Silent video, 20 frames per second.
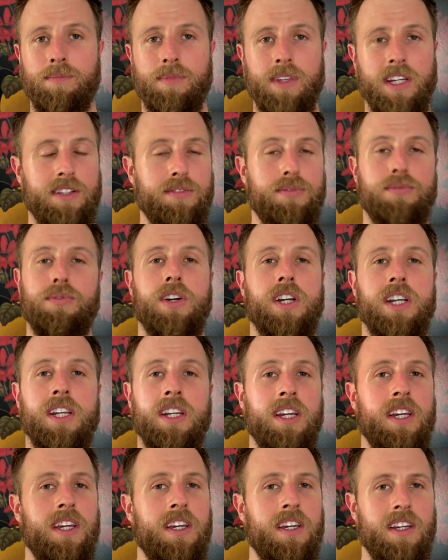It's free,
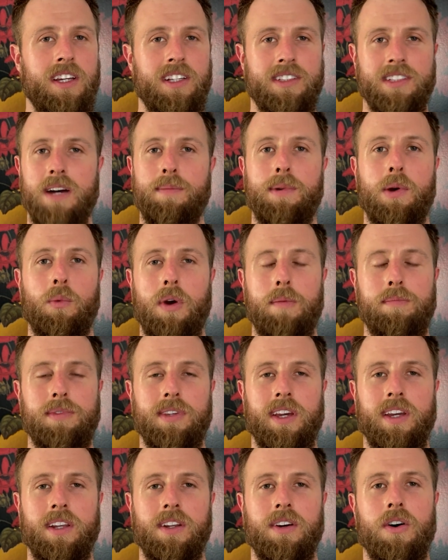it's on my
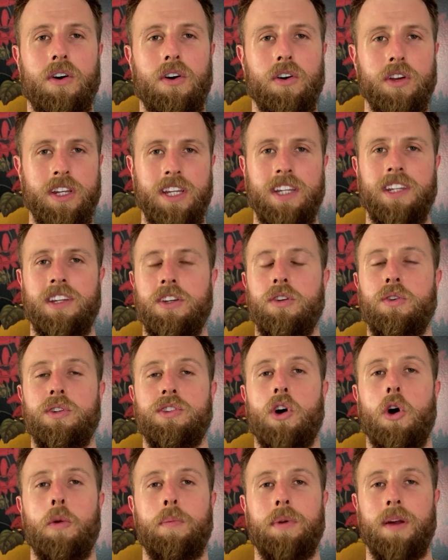website. All you need to do
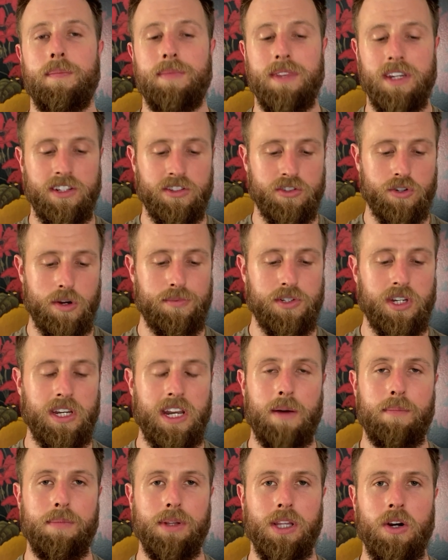is open up the description
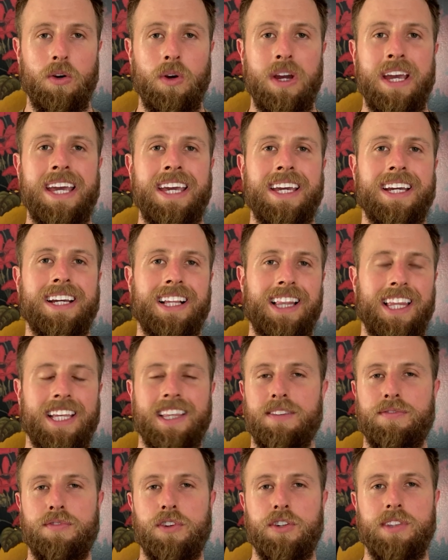down below, click
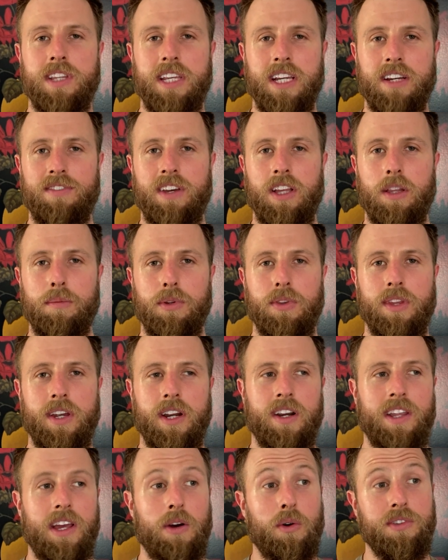the first link available
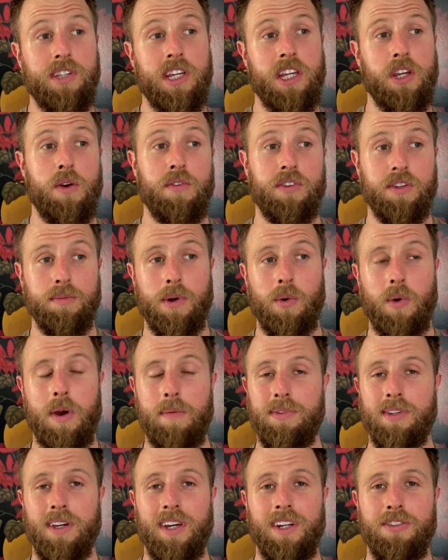there. That will take you over to my
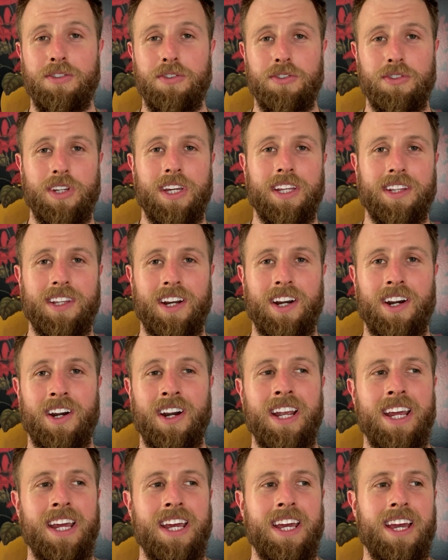website. As soon as you get
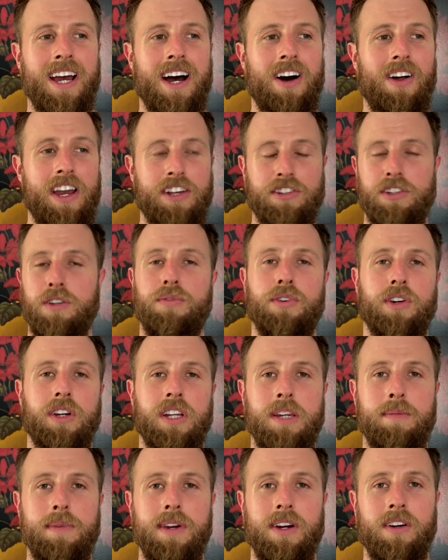there, I'll ask you for your
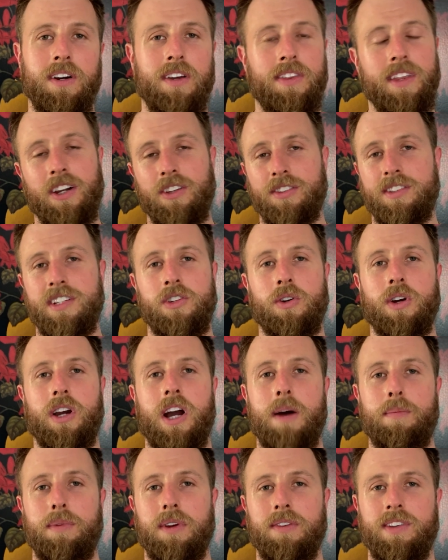email, and then I'll send you a
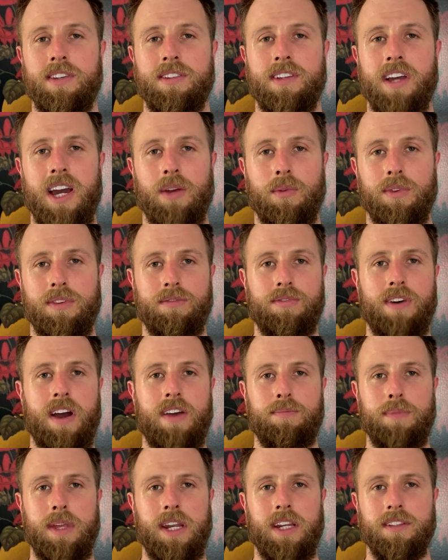copy of this guide within
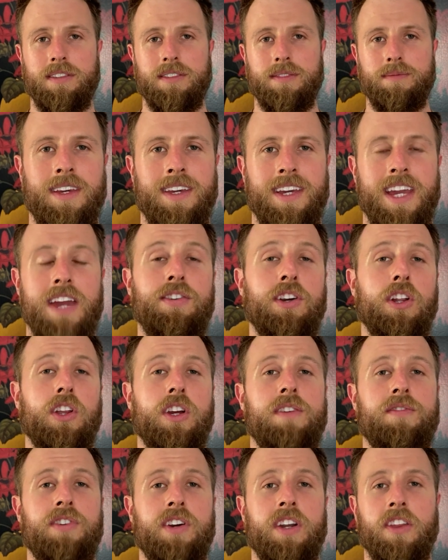5 minutes. If you're
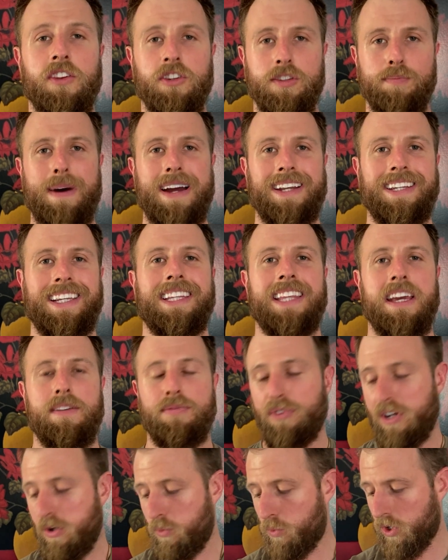looking for another spot to get that
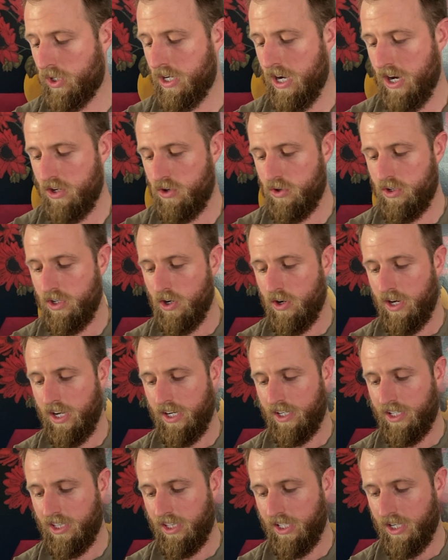free workout, you can go ahead
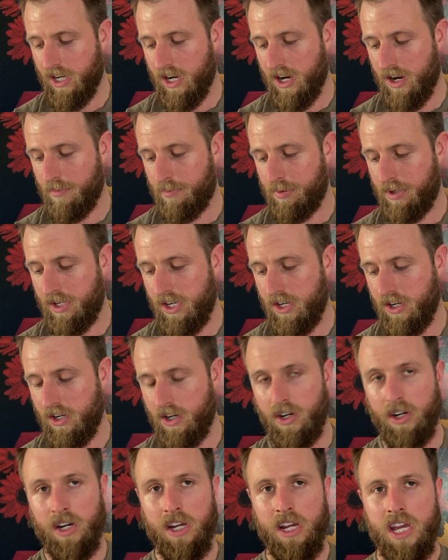and click up
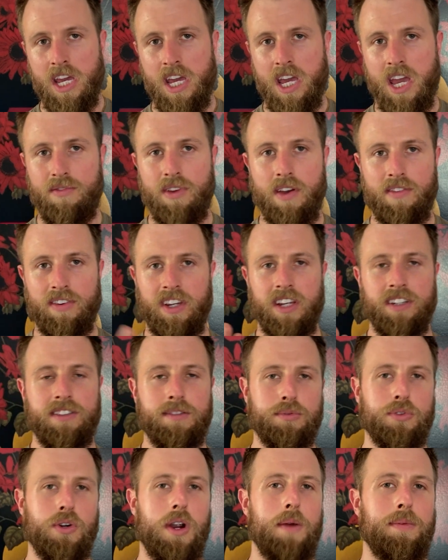here. If you haven't yet
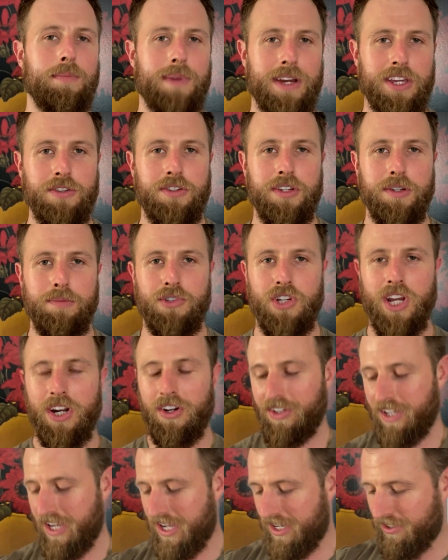subscribed to my YouTube
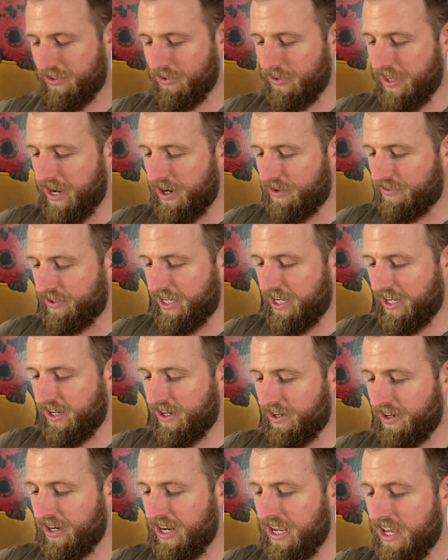channel yet, do that over
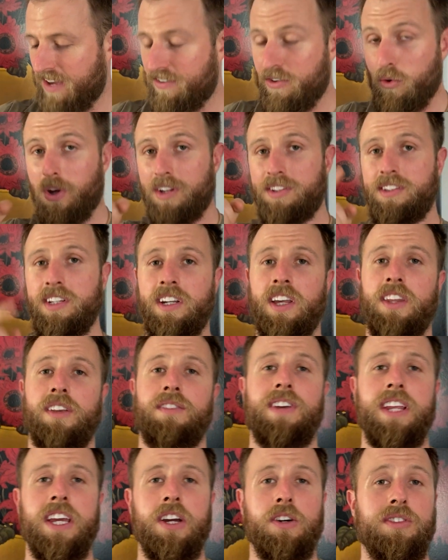here. If you want to see another
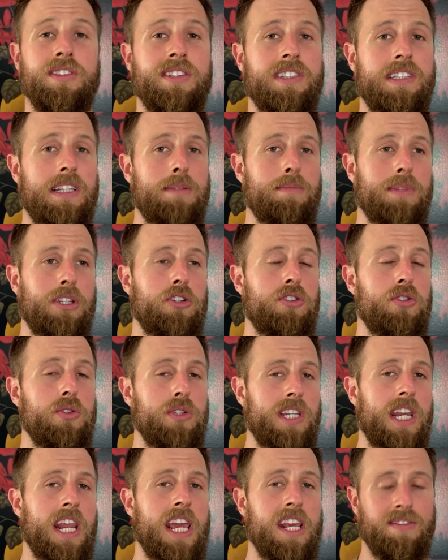video similar to
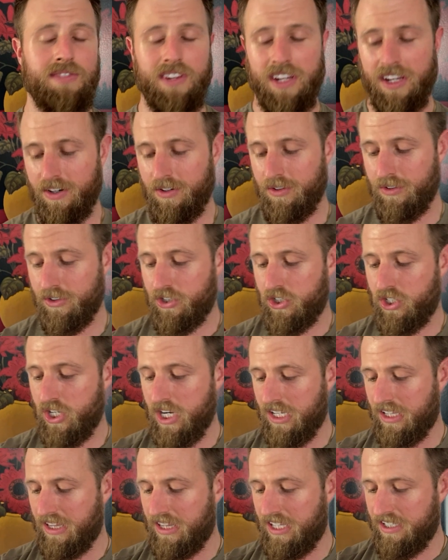today's video,
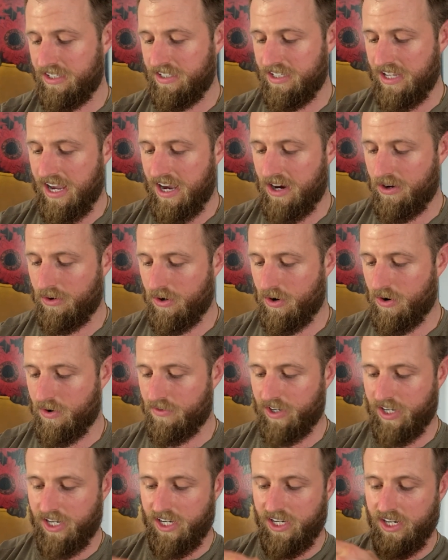check this out
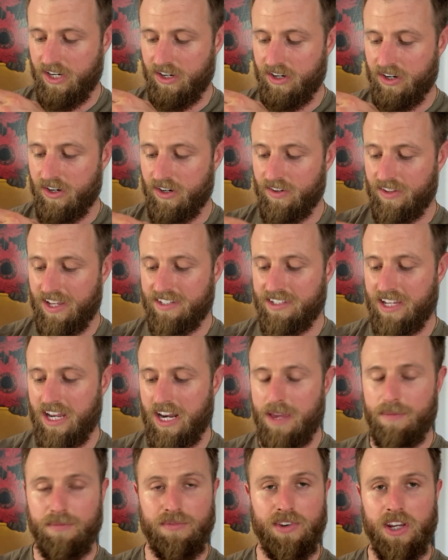over here. That's that
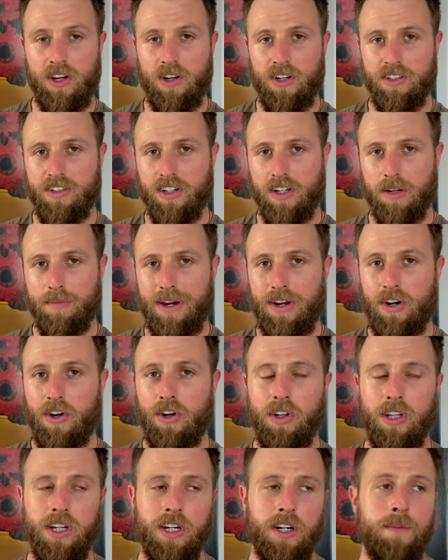hip video I was talking about
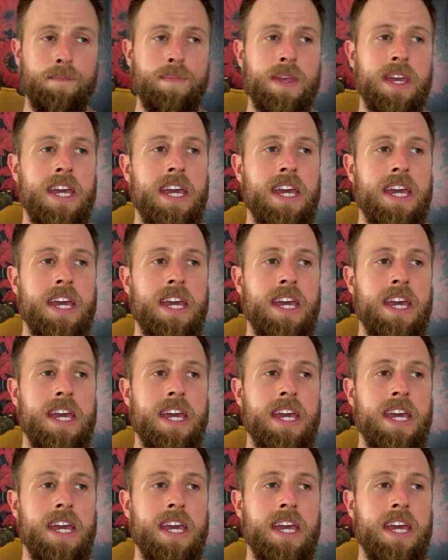earlier.